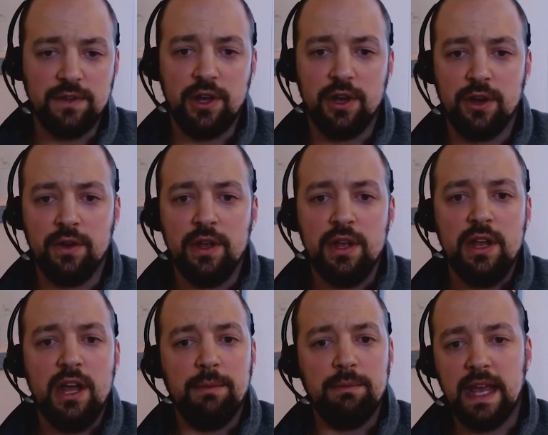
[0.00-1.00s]
flow.
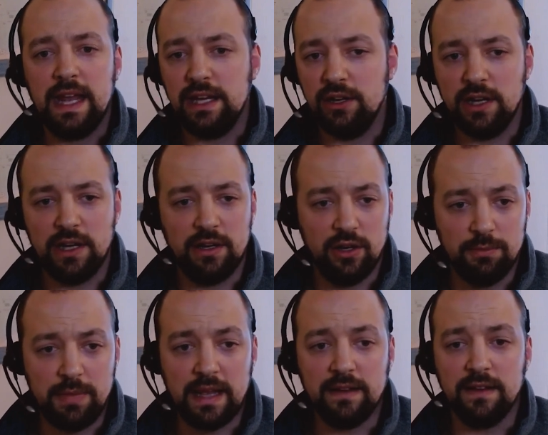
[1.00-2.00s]
I'm getting it at a
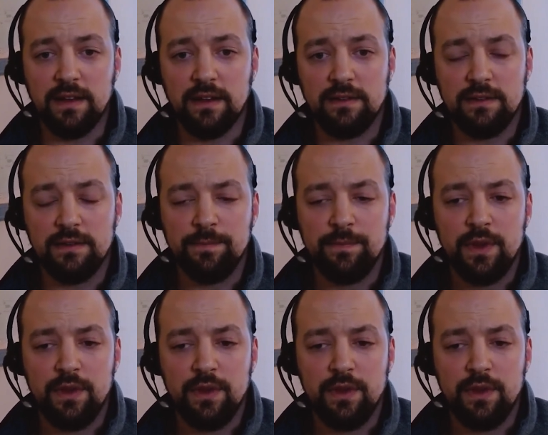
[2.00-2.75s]
good basis.